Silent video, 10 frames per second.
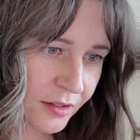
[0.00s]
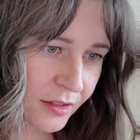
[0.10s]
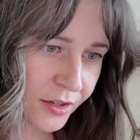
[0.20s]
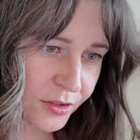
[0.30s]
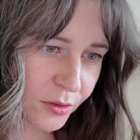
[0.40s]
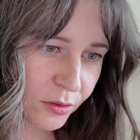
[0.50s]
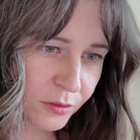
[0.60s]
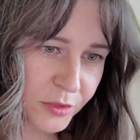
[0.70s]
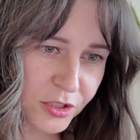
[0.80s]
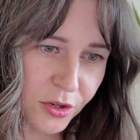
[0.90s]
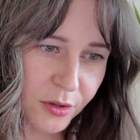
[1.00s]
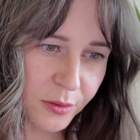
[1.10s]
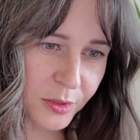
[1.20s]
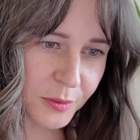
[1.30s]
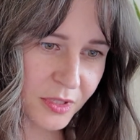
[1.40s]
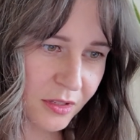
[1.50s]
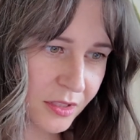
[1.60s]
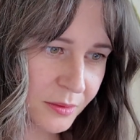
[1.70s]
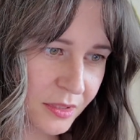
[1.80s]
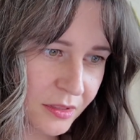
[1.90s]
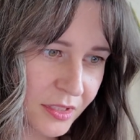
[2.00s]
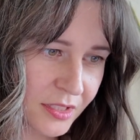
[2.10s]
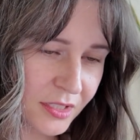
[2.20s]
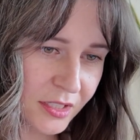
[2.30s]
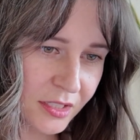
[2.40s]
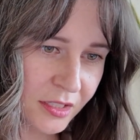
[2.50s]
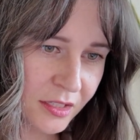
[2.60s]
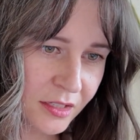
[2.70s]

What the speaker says: And there's Old Muskoka, which was also on the listing.